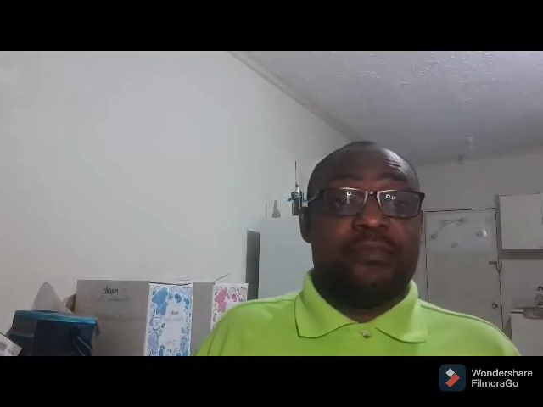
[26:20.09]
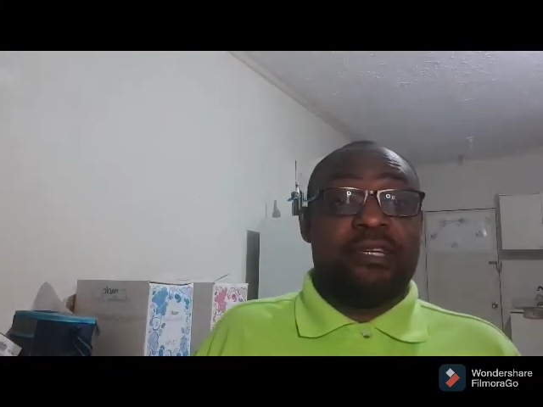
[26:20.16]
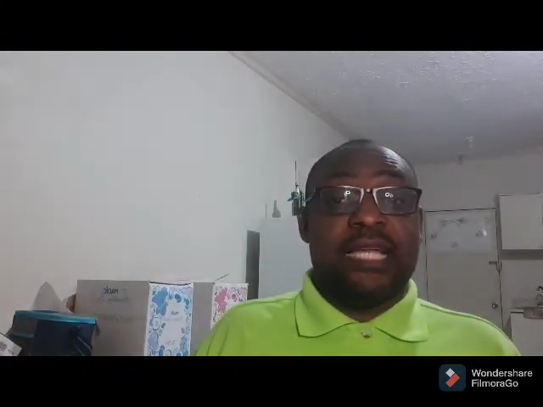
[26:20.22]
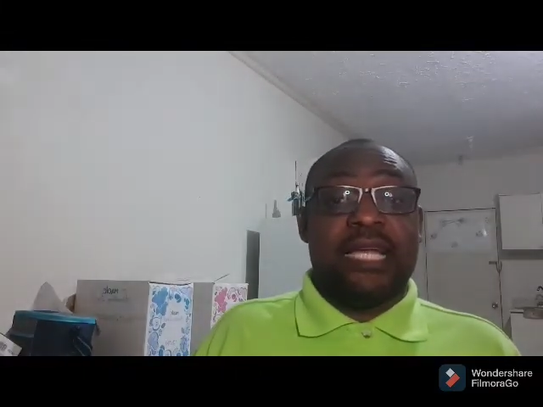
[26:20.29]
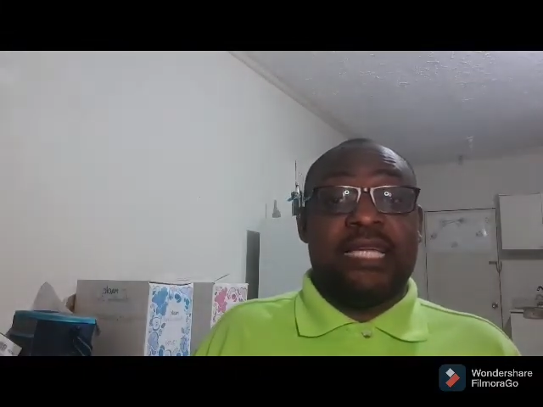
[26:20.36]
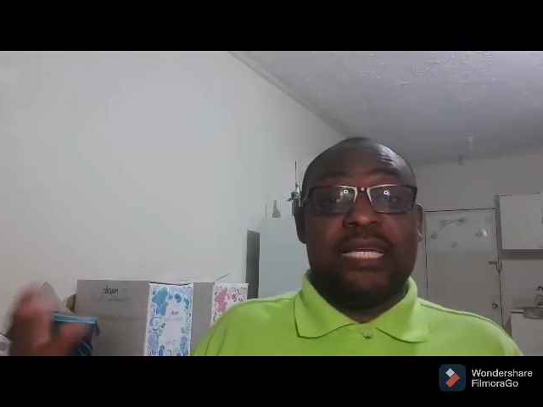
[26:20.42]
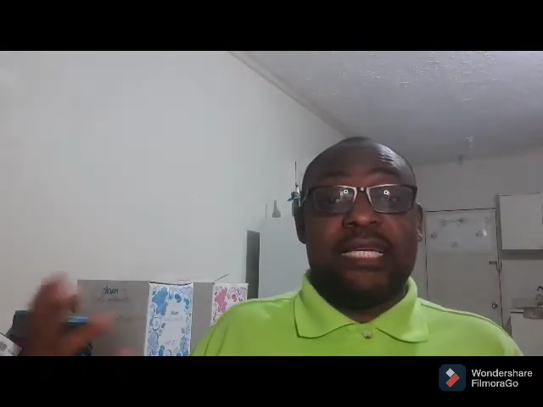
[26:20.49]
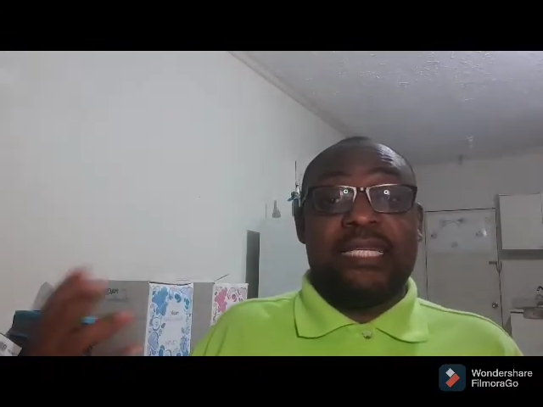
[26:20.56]

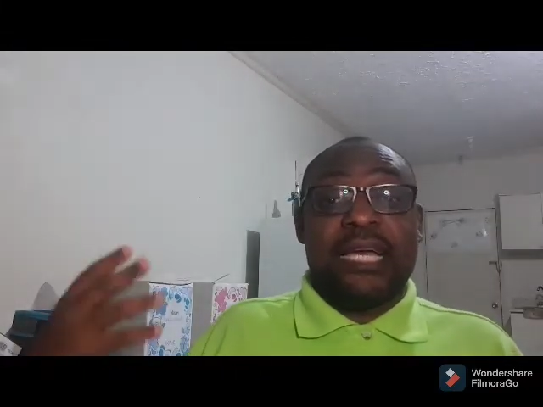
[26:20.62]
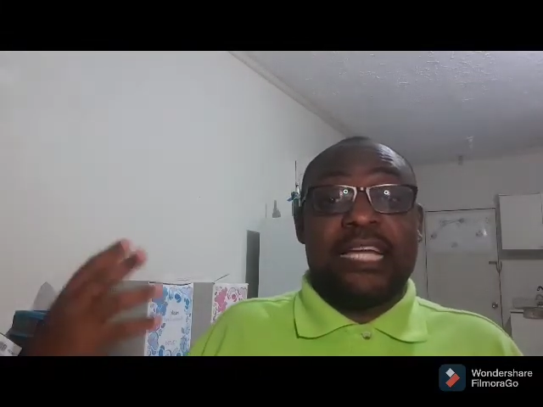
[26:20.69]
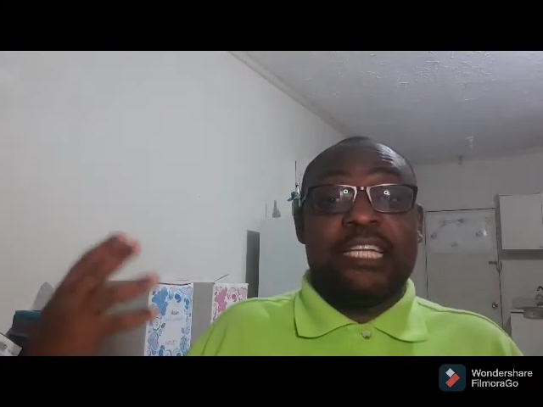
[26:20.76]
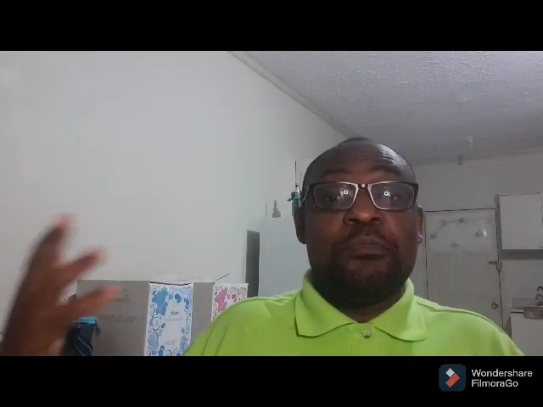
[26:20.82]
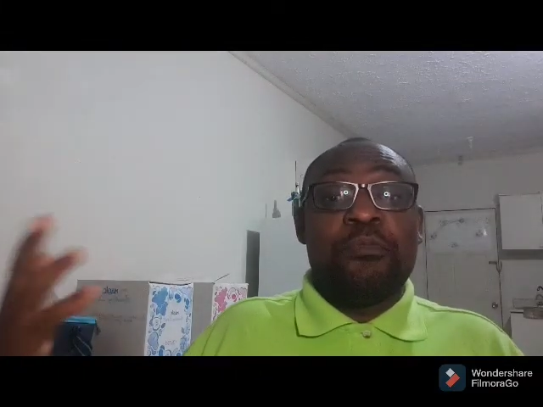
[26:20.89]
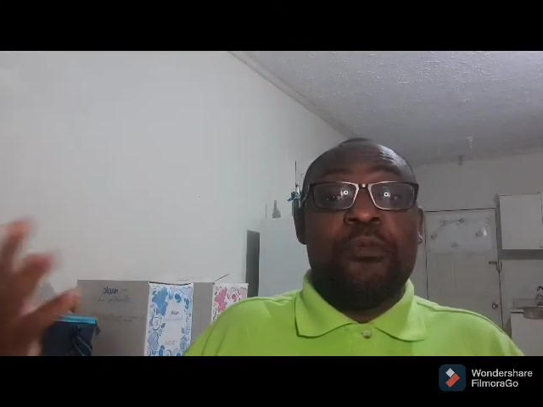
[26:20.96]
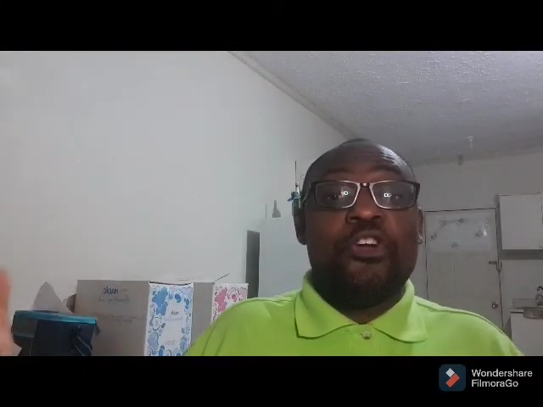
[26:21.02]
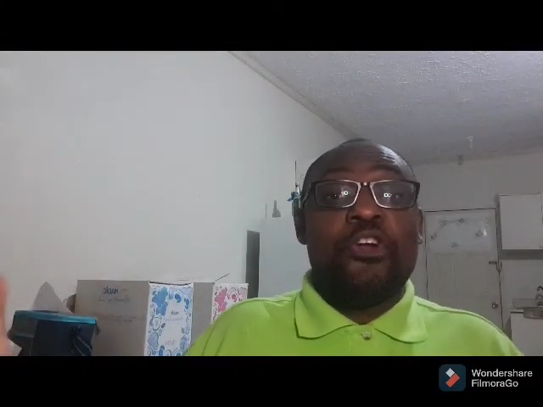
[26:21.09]
suggests
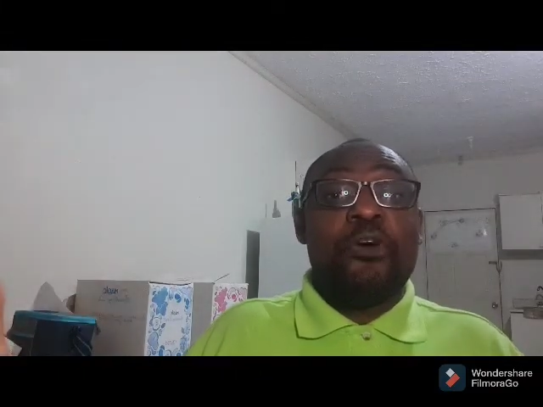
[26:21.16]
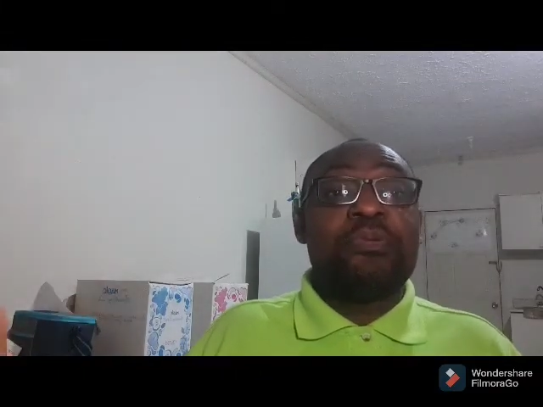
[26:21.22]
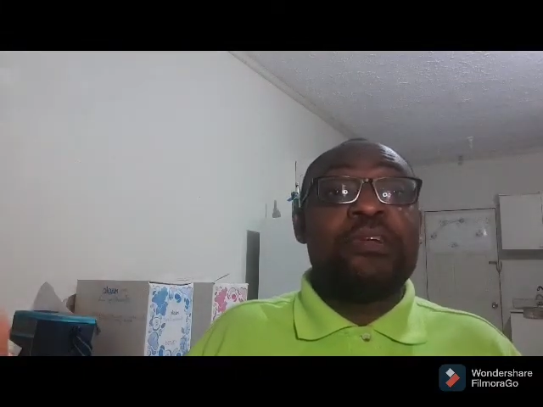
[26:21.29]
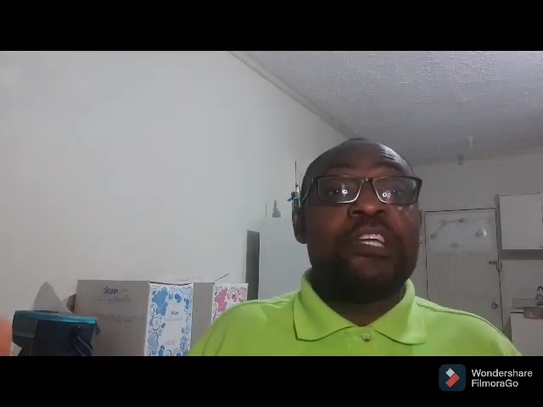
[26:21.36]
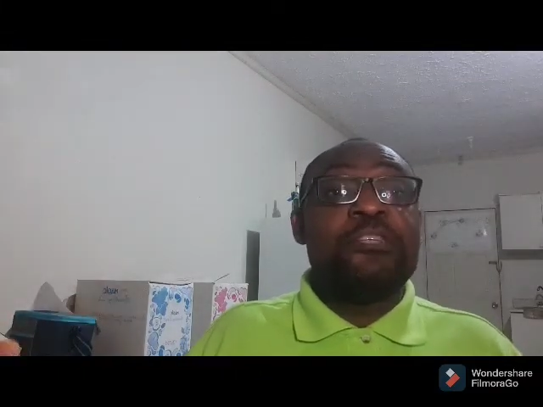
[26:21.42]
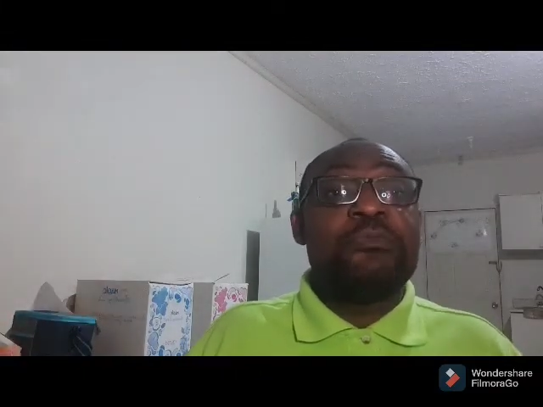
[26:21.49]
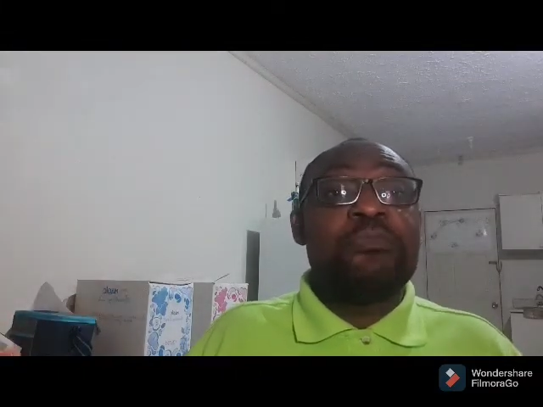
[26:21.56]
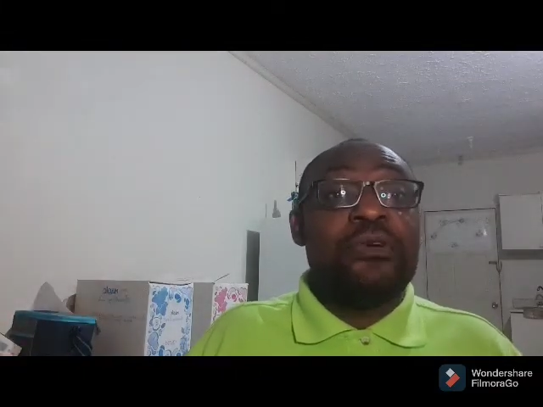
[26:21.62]
that moral
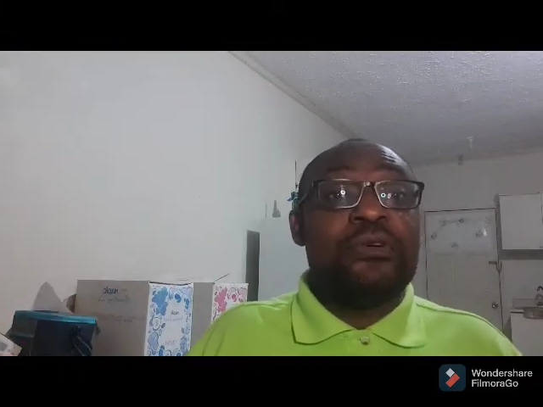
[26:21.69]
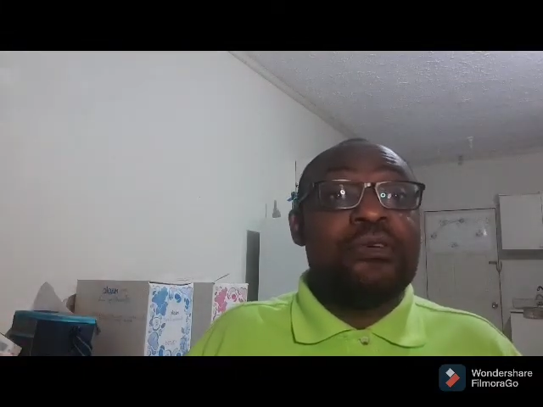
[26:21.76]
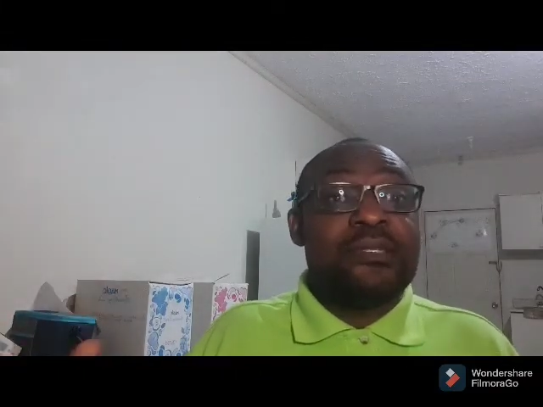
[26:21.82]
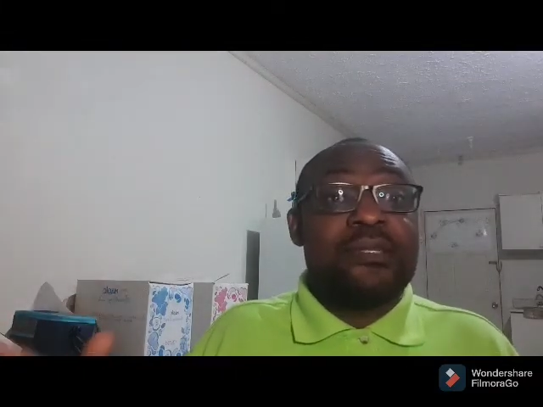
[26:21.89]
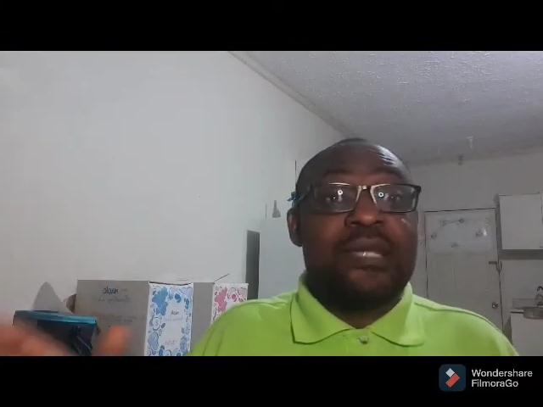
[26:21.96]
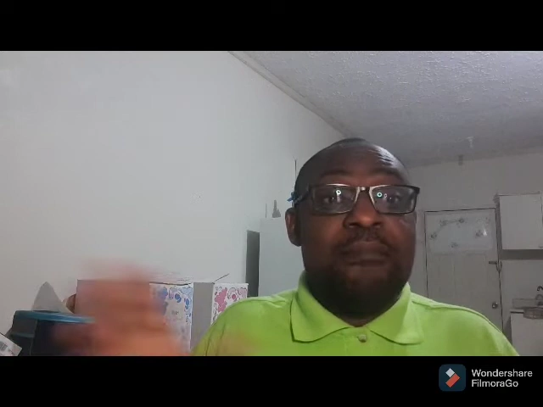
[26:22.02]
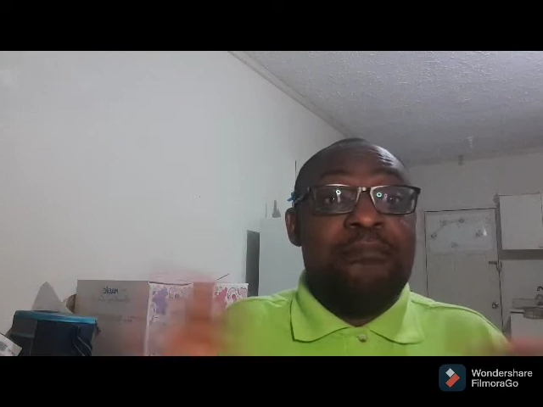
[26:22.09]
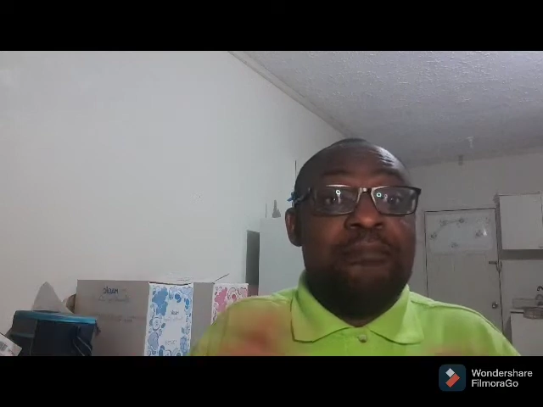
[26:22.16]
principles